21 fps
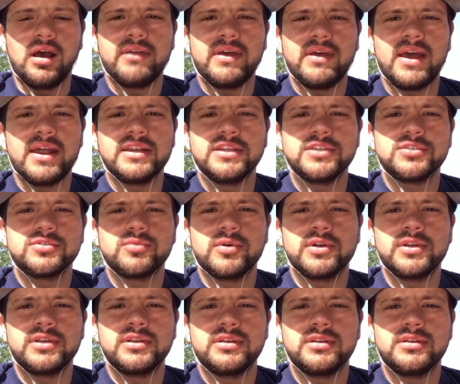that is
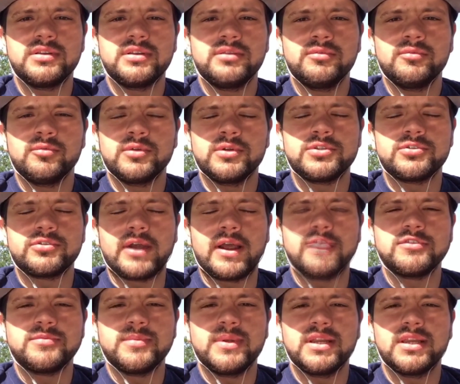what
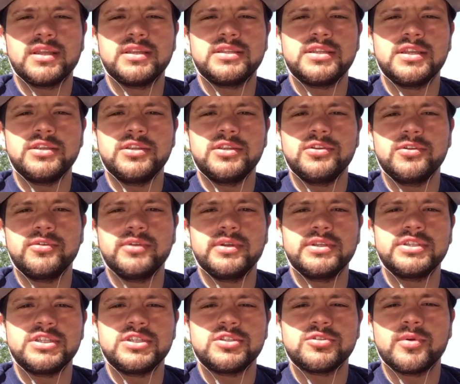drives me to continue
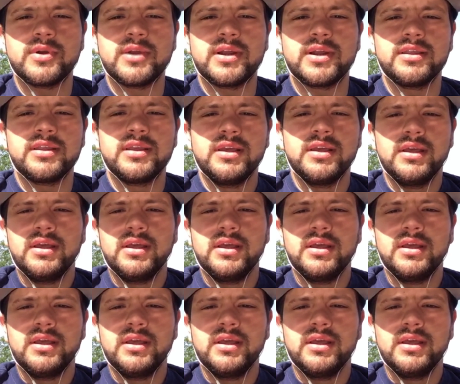doing G Squared.